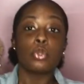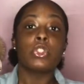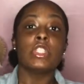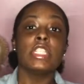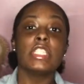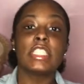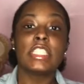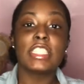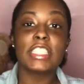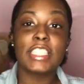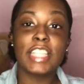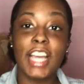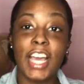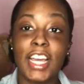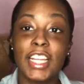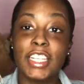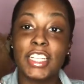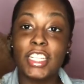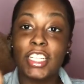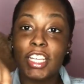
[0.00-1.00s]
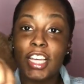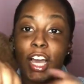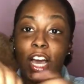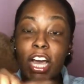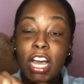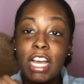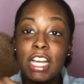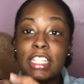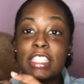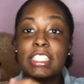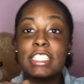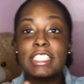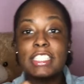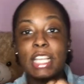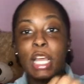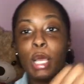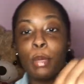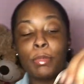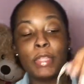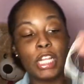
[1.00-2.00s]
this is kind of the
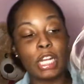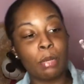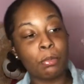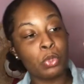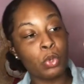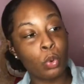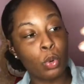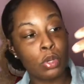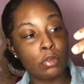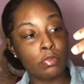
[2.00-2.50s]
concept that I'm going